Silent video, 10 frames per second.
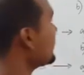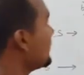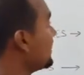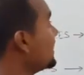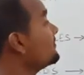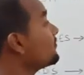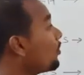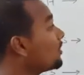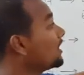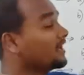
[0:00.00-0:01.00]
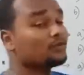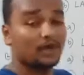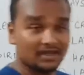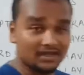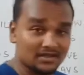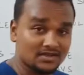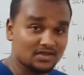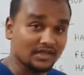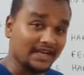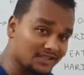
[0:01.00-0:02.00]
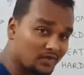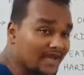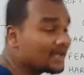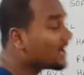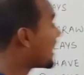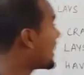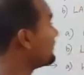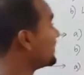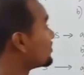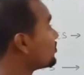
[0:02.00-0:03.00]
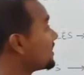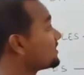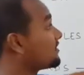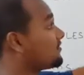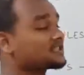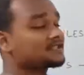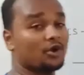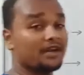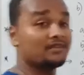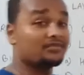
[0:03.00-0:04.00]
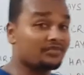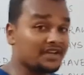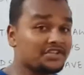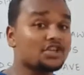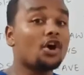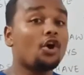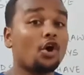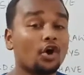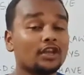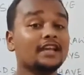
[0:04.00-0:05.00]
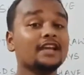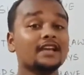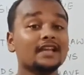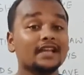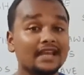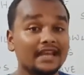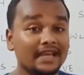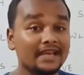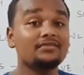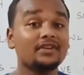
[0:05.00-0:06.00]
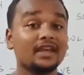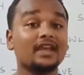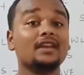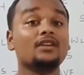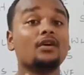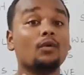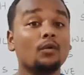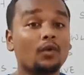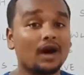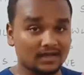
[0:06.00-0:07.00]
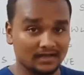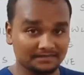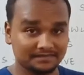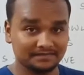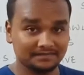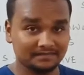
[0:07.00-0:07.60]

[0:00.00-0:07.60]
Live only in water. So that is why I have included the first point. Fish only live in water.